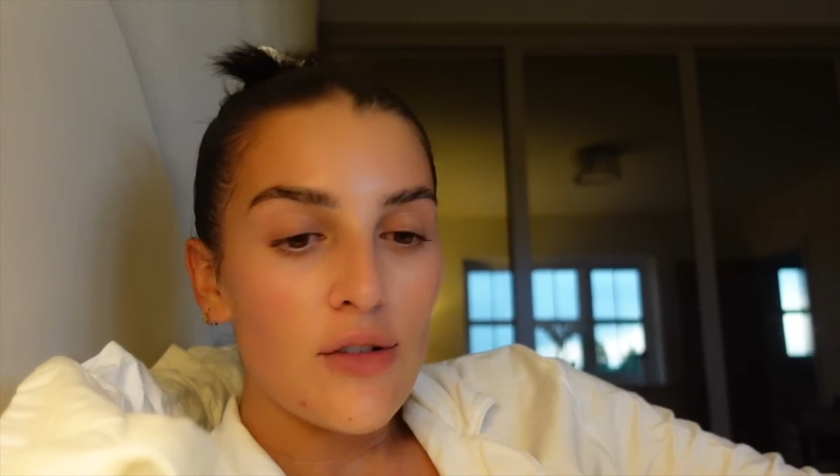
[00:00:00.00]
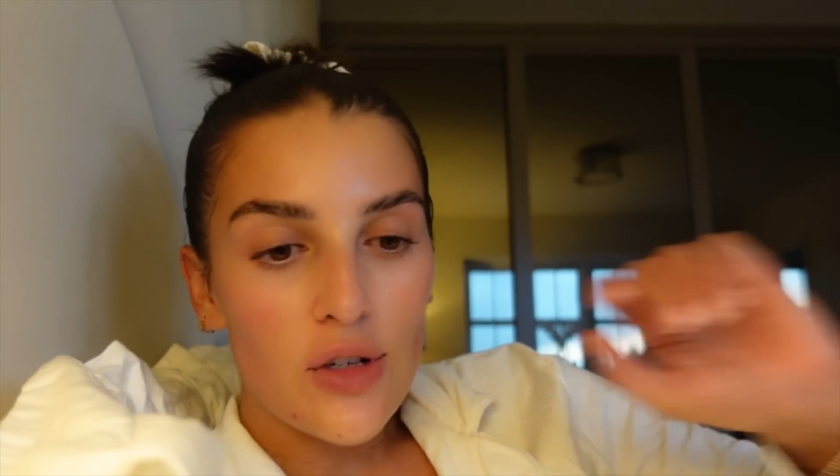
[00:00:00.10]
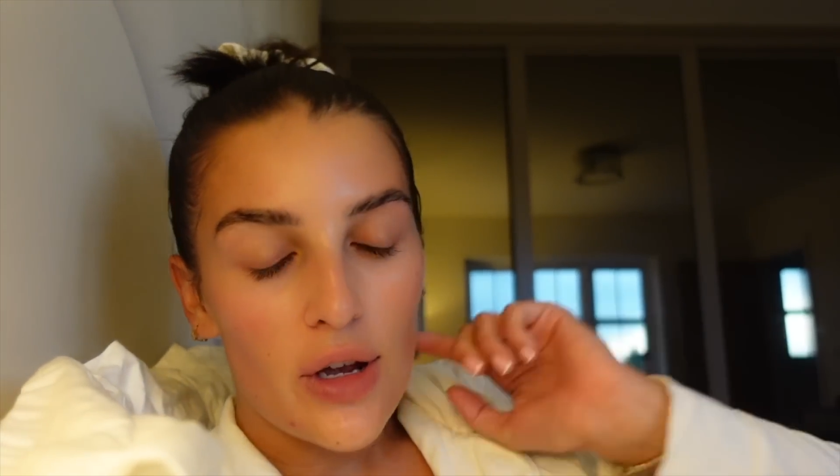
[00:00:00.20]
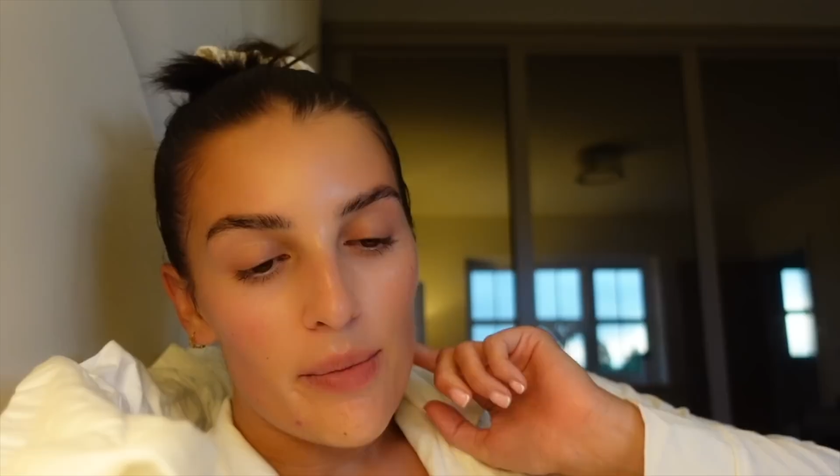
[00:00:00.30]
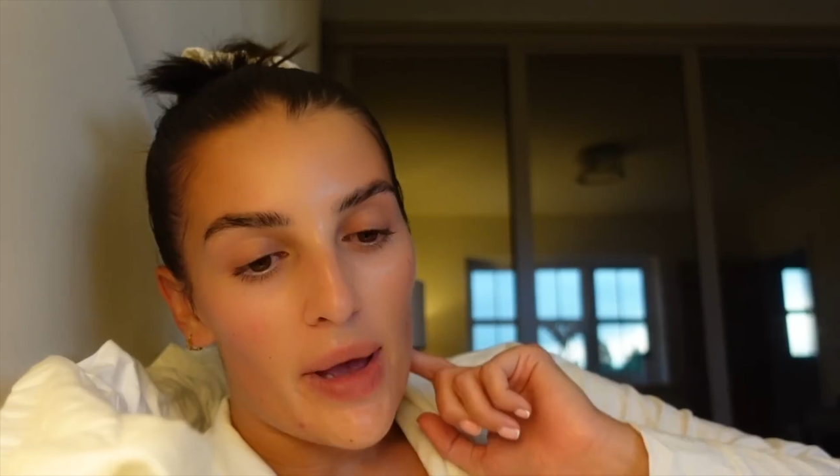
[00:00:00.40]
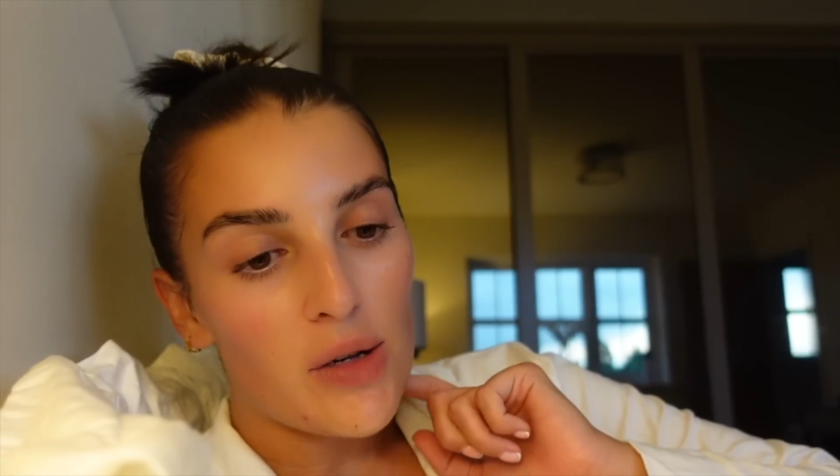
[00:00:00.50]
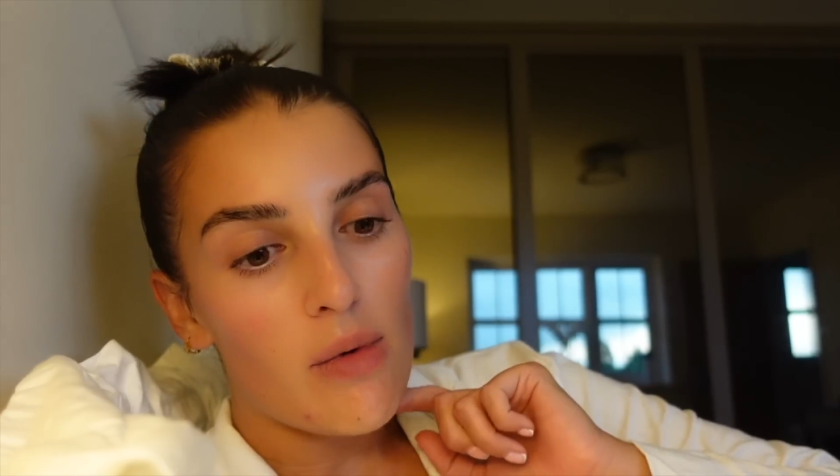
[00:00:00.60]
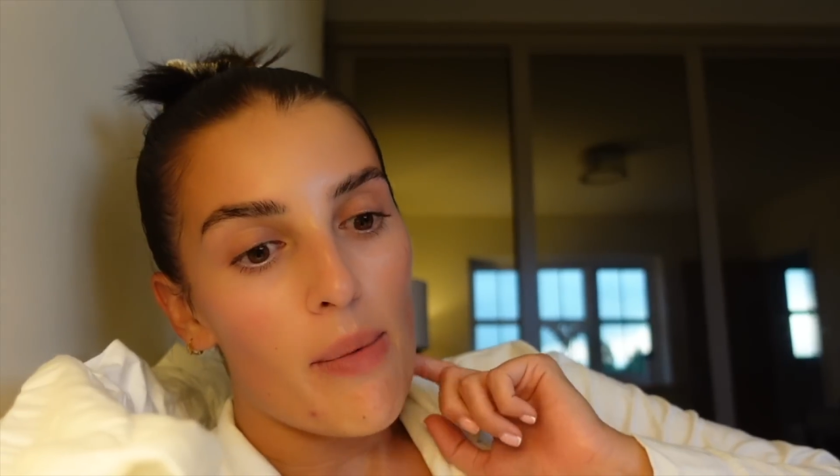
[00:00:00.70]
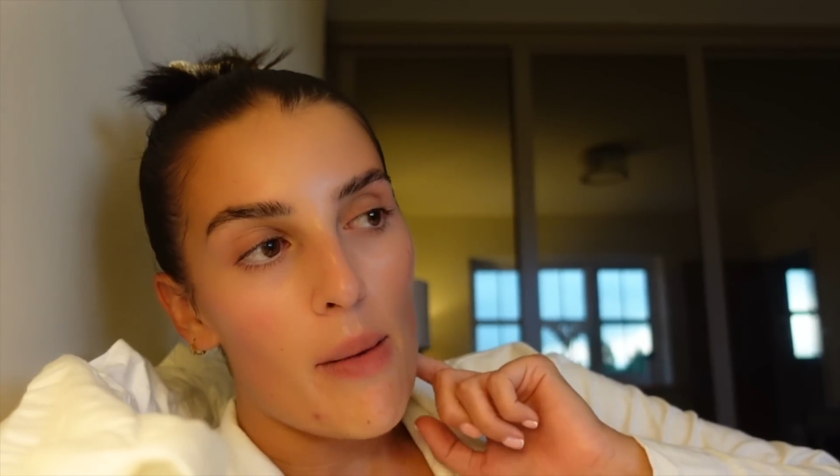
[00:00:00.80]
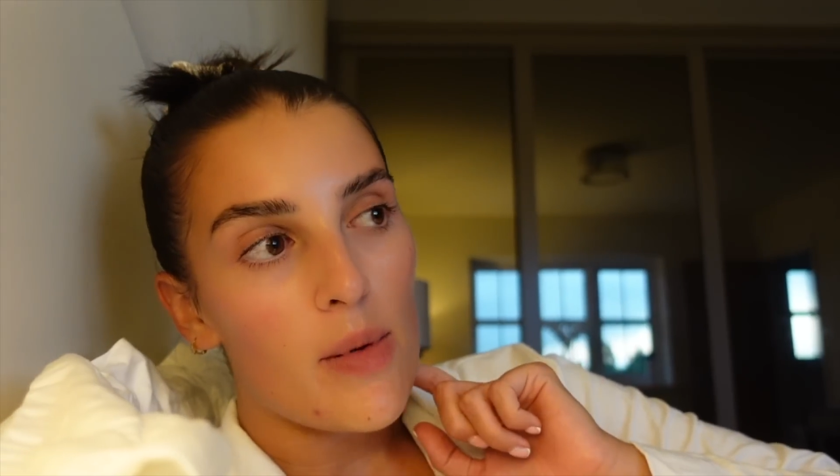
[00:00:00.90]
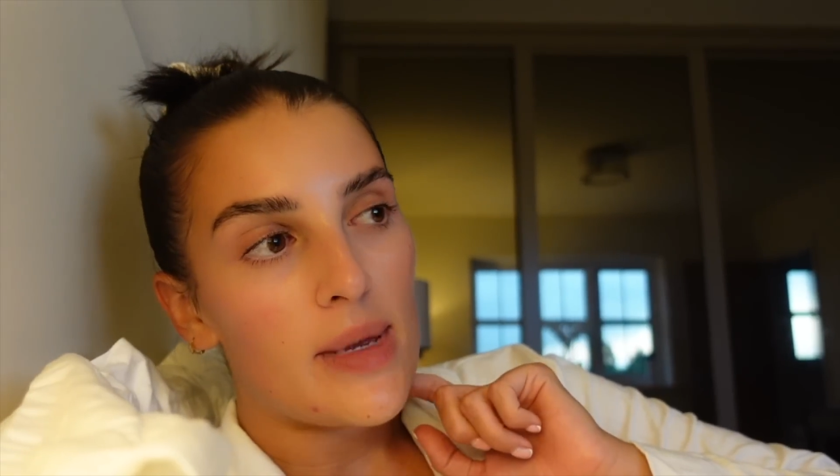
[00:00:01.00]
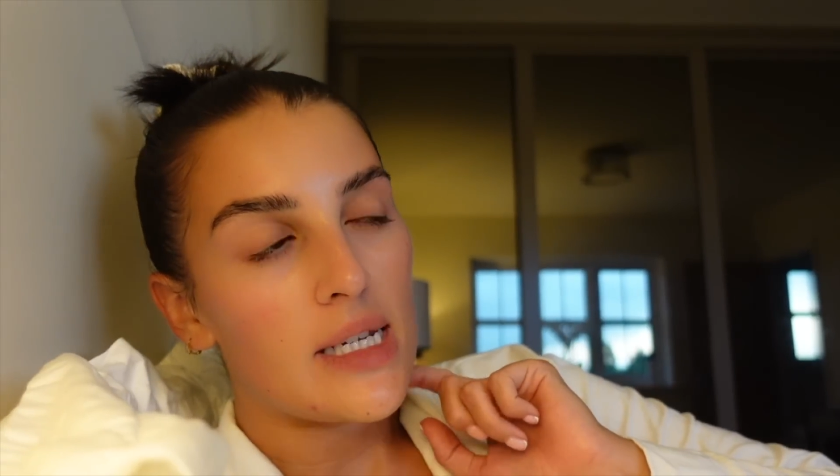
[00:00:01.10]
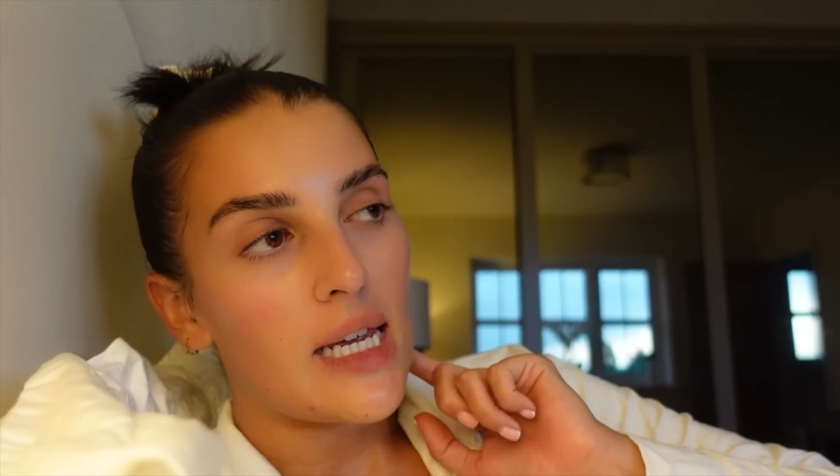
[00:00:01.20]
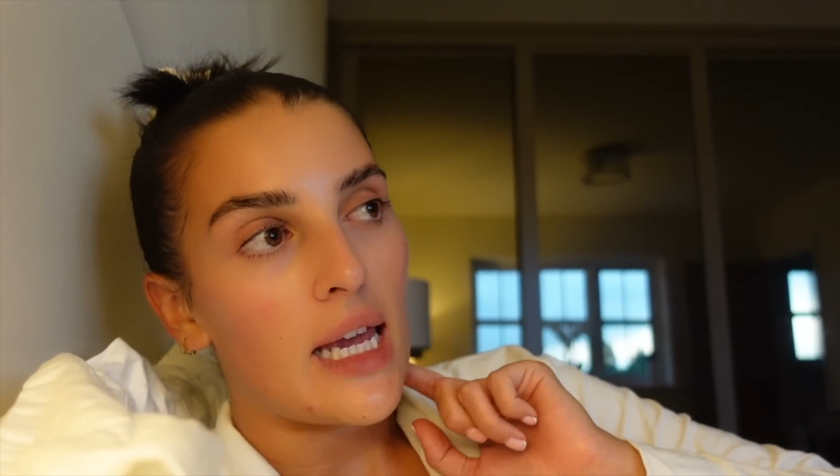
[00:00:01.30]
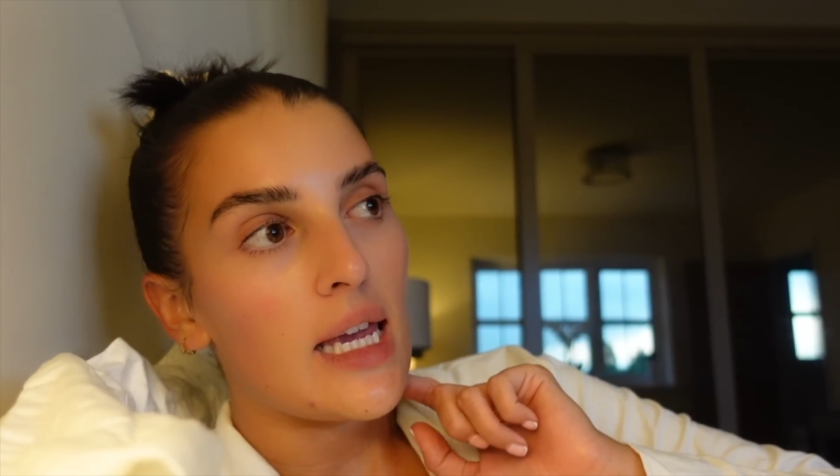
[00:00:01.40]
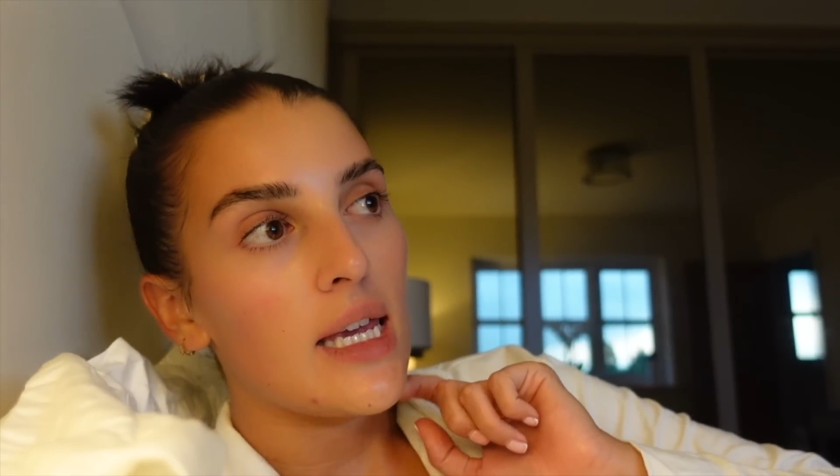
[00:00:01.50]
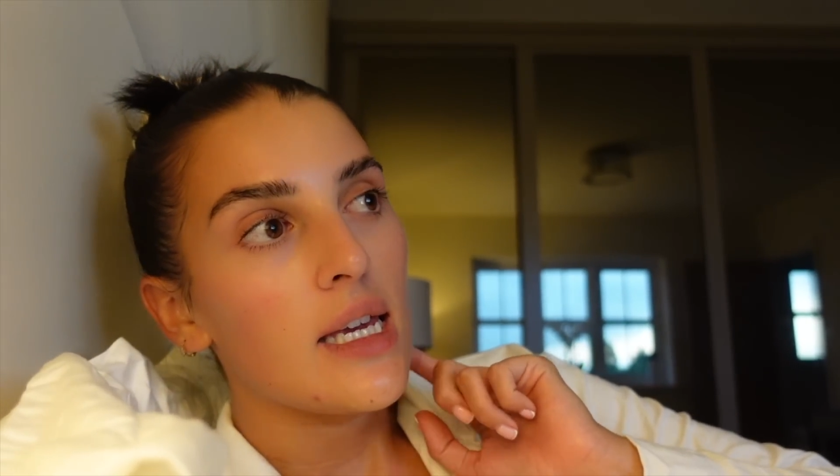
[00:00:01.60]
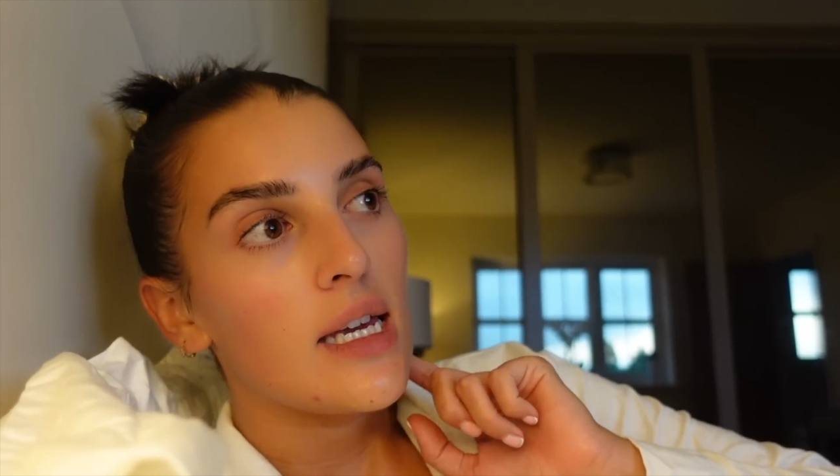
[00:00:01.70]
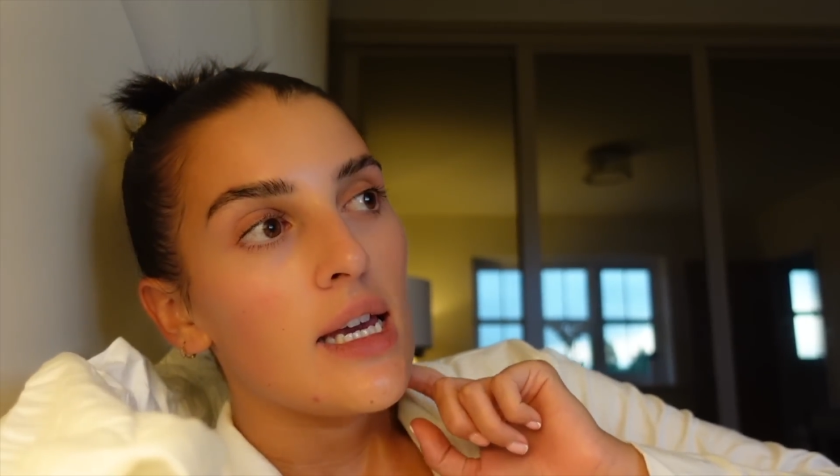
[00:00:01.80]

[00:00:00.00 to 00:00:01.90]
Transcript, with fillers: just got in bed with my peppermint tea